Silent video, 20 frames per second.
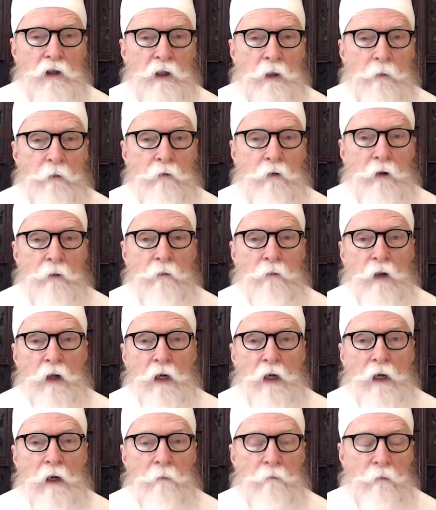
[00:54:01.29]
Some of them
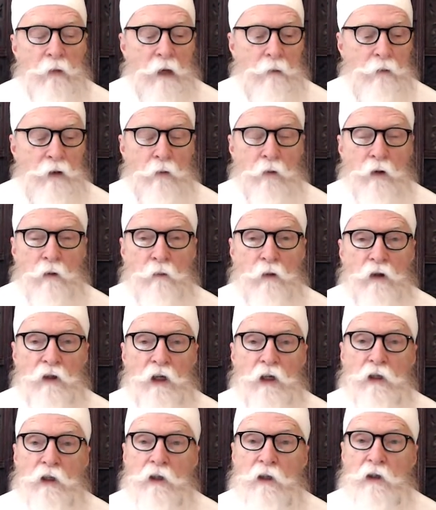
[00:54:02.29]
may be with
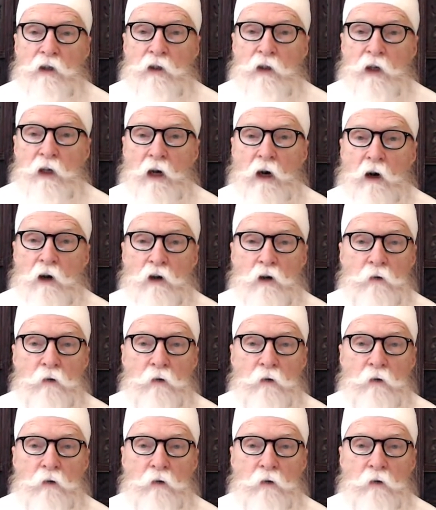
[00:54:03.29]
musicians that are your